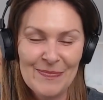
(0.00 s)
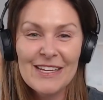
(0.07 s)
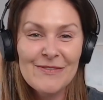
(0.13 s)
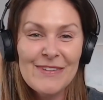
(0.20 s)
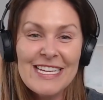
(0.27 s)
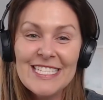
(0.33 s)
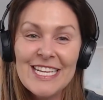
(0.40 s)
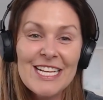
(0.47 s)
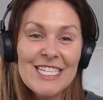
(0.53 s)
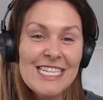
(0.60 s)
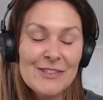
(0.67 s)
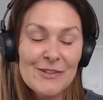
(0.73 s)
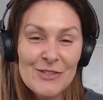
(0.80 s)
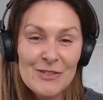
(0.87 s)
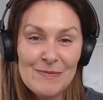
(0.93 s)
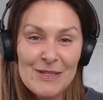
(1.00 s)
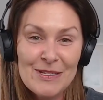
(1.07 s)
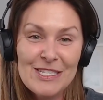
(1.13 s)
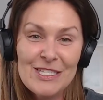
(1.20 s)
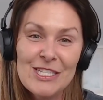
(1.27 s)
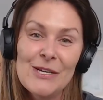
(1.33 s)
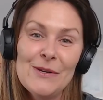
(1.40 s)
Research he's
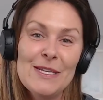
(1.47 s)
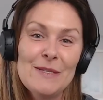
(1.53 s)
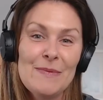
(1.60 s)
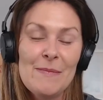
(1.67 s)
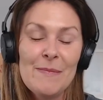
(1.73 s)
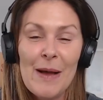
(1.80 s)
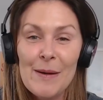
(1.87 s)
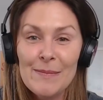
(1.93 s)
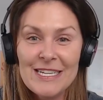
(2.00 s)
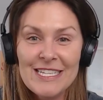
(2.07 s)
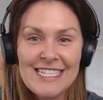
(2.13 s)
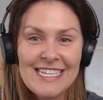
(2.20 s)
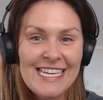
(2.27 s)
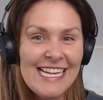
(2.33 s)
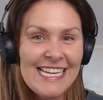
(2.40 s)
contributed to has been published in